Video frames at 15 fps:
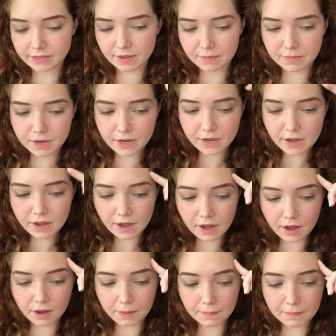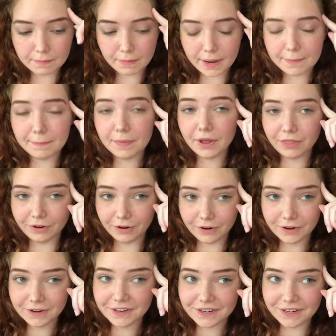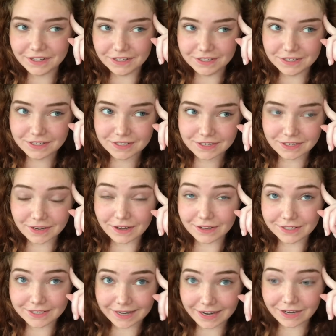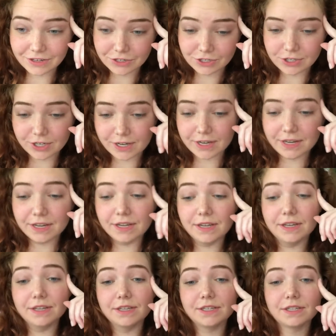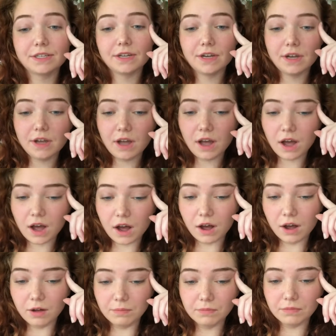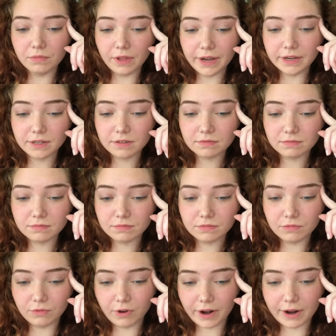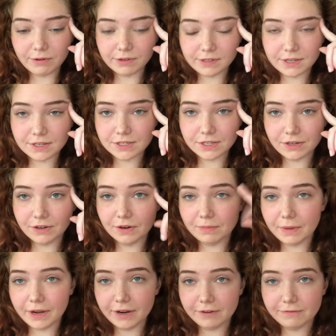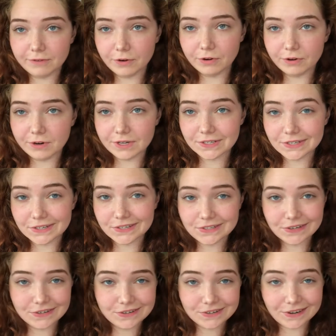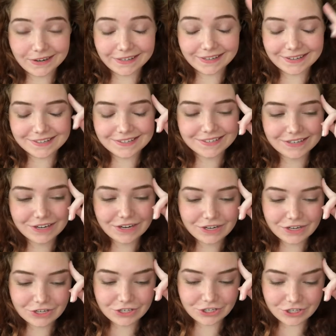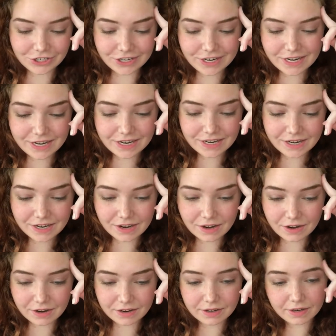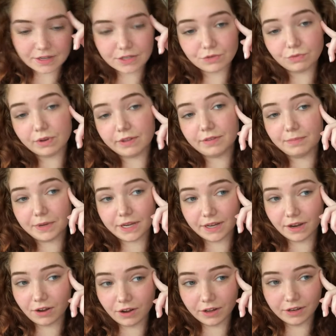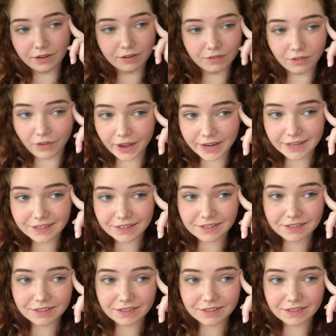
them. My mother is a saint. She is like what I would consider my photo assistant, I guess. She is with me on like